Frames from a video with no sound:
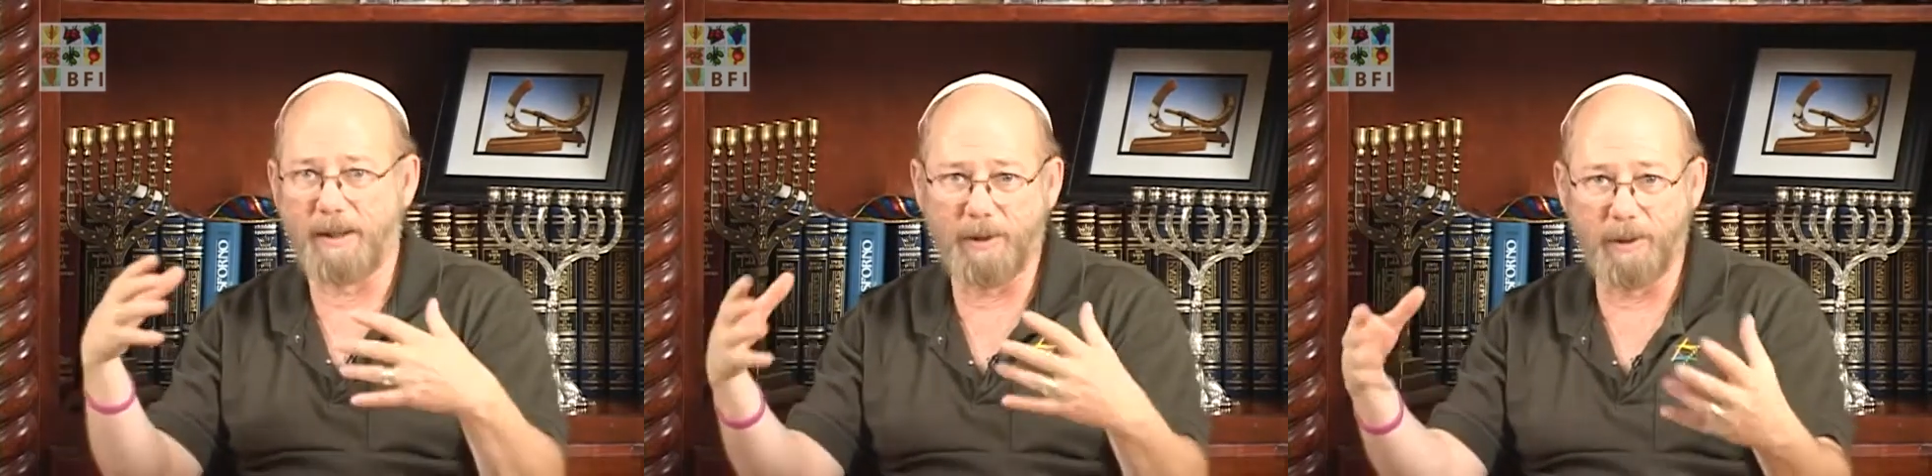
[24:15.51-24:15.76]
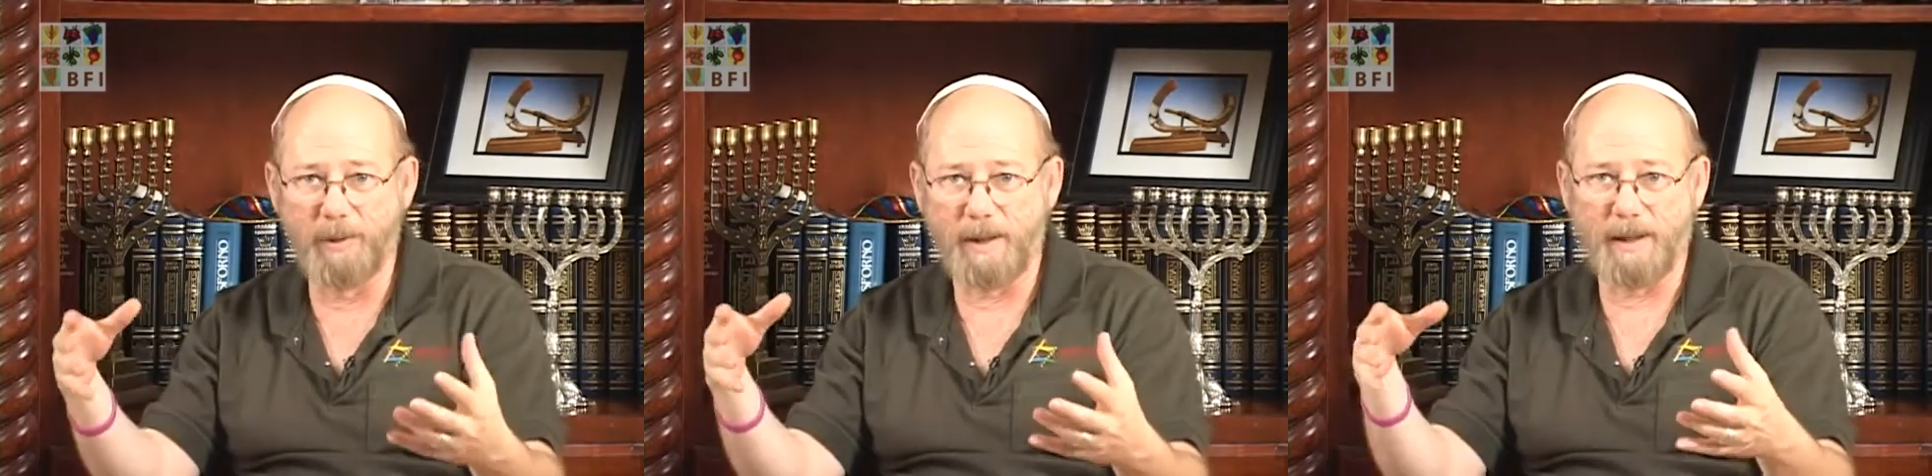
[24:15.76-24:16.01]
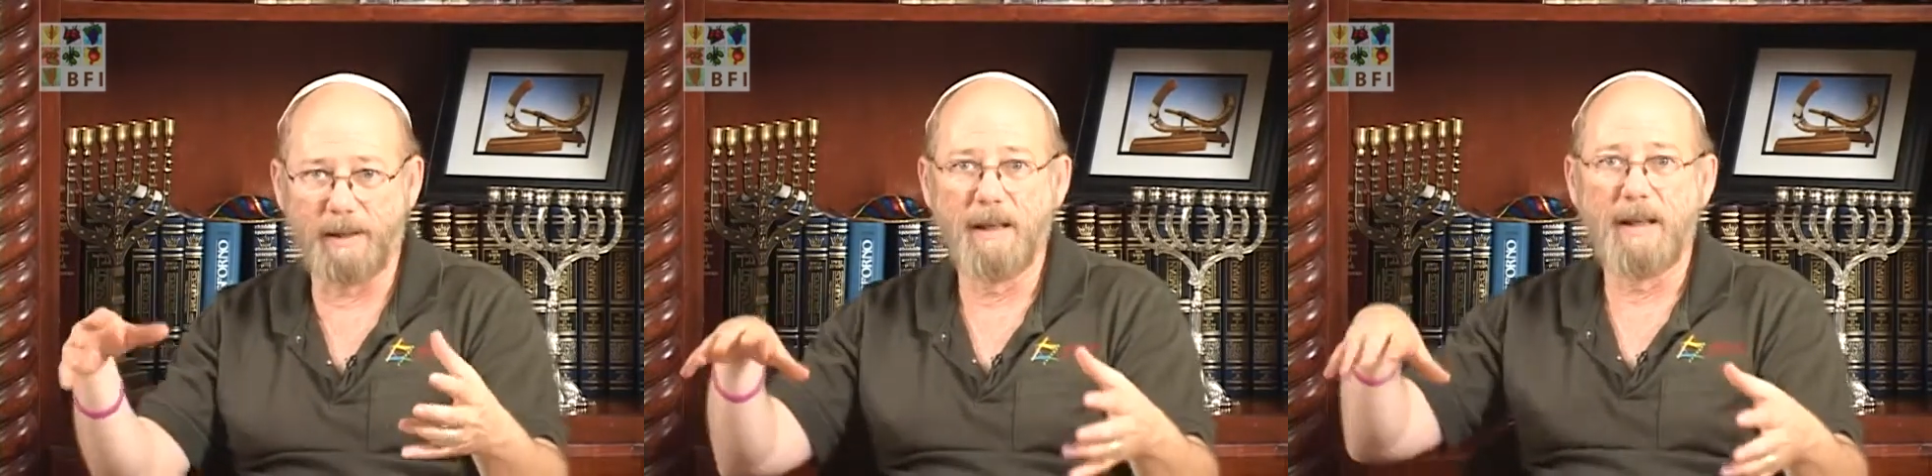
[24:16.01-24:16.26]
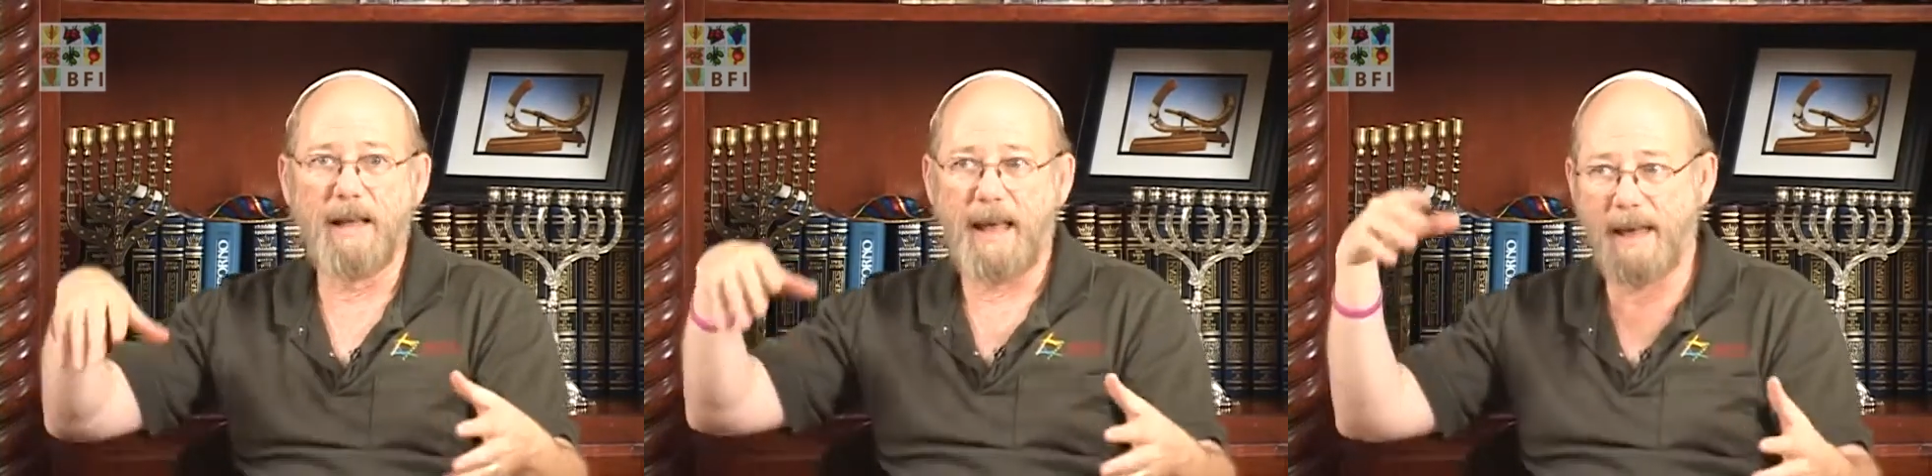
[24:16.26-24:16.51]
and doing
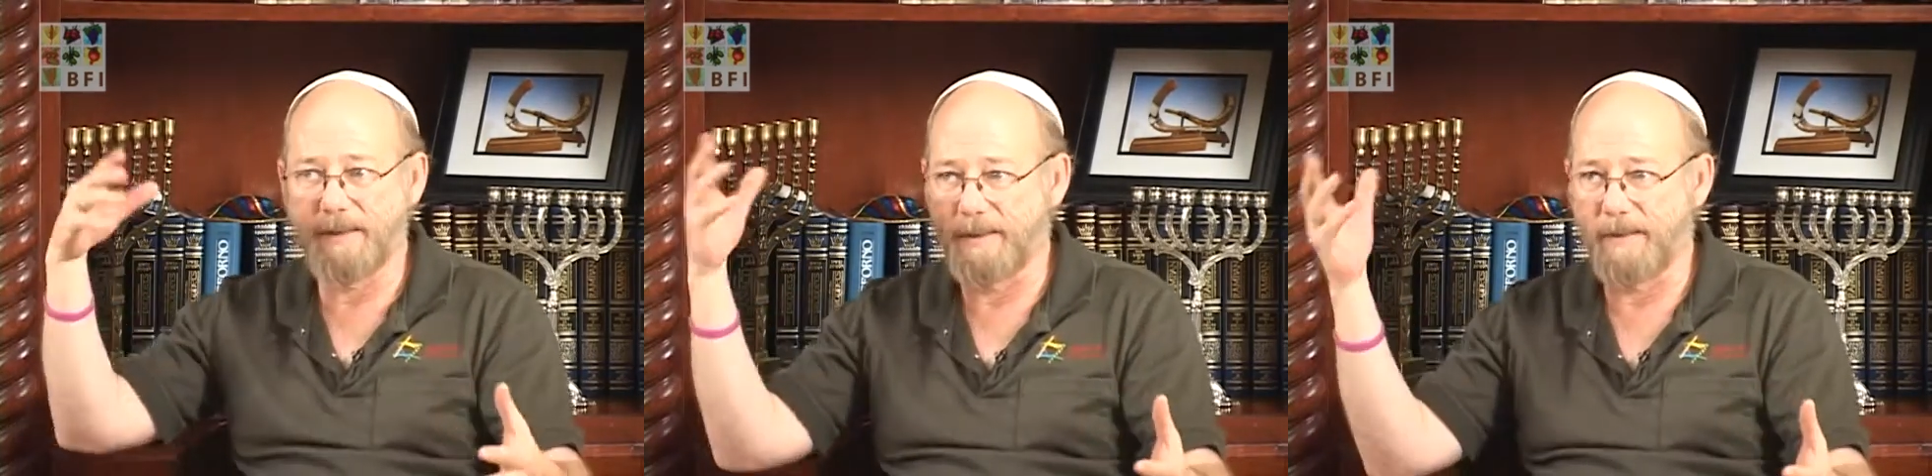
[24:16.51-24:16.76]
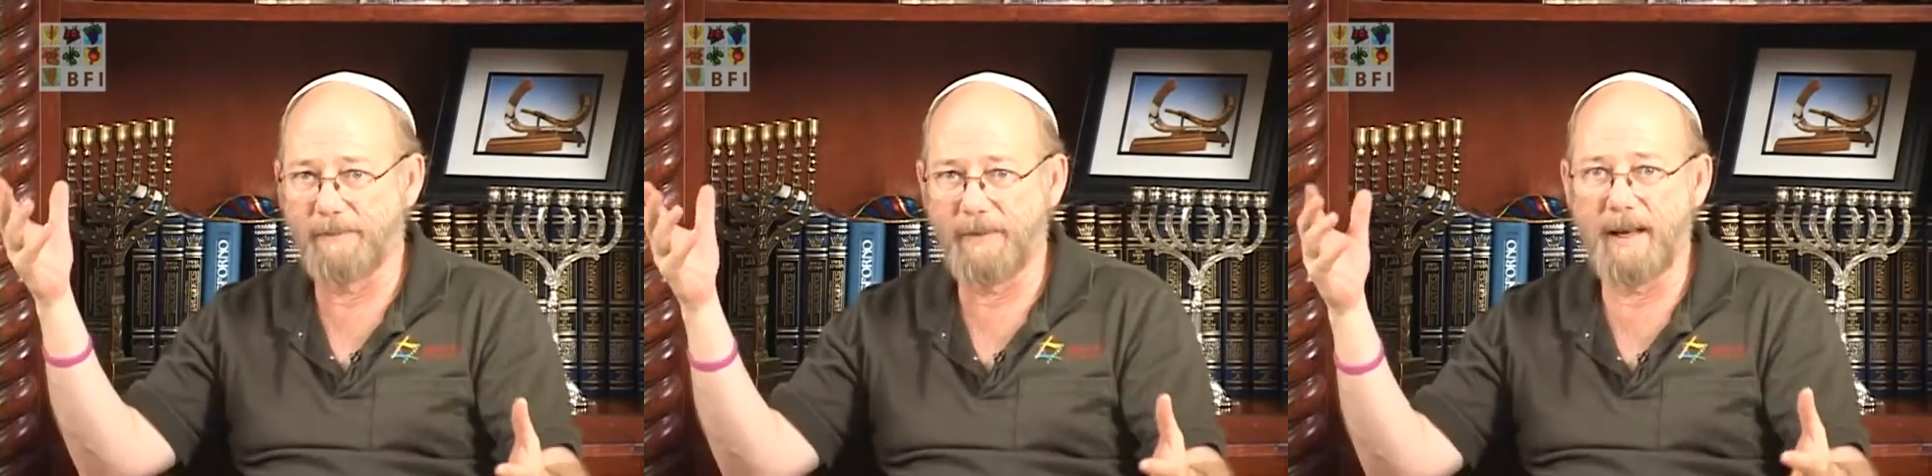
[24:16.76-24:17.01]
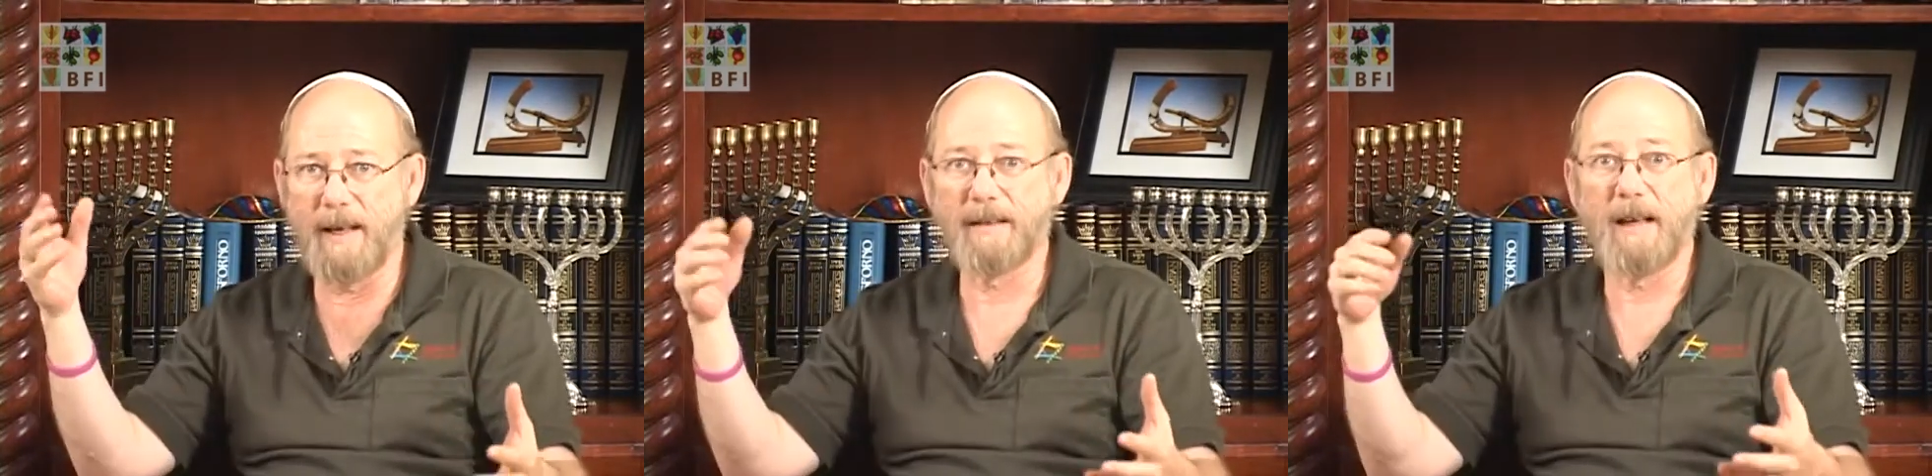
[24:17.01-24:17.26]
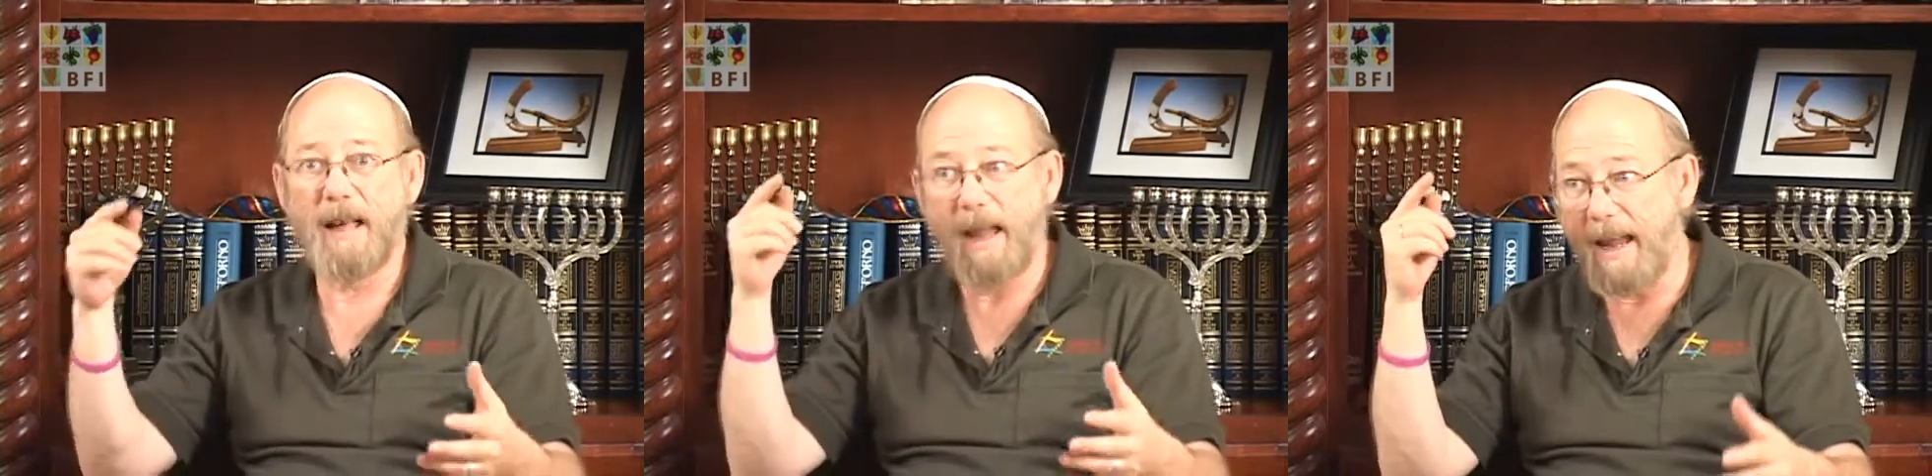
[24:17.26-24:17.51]
has an effect,